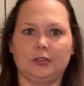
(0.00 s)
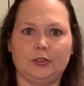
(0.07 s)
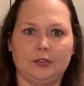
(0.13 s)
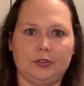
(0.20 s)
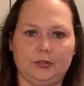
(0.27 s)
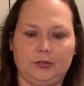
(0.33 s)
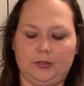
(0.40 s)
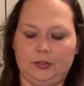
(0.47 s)

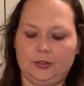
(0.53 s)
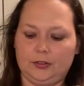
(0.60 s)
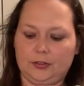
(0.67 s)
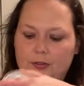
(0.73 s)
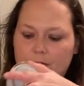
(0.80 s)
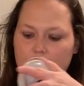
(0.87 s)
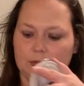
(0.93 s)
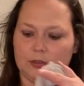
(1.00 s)
Show
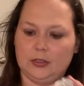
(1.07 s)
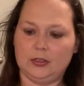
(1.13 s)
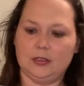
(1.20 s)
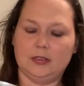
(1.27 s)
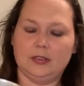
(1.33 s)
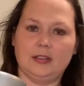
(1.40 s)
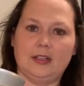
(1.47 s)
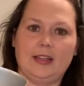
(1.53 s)
you.
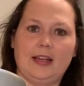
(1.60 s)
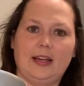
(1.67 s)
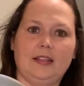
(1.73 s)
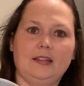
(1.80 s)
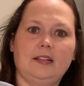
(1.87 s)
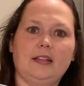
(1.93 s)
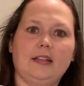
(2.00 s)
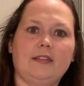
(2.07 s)
Look at
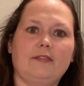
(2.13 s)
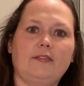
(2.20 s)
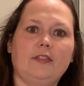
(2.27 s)
that